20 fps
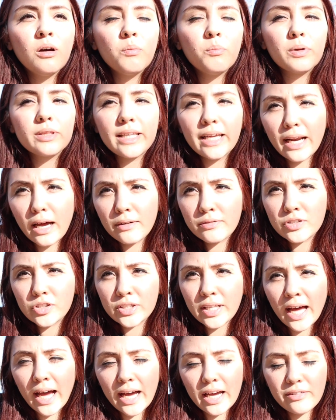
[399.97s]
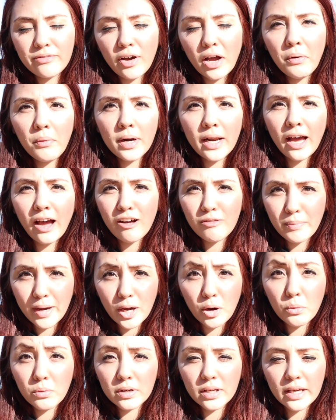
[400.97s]
But then after that, if I want to have
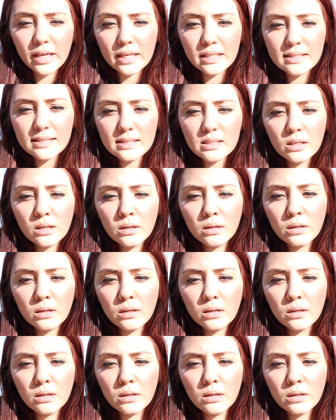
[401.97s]
my own kids,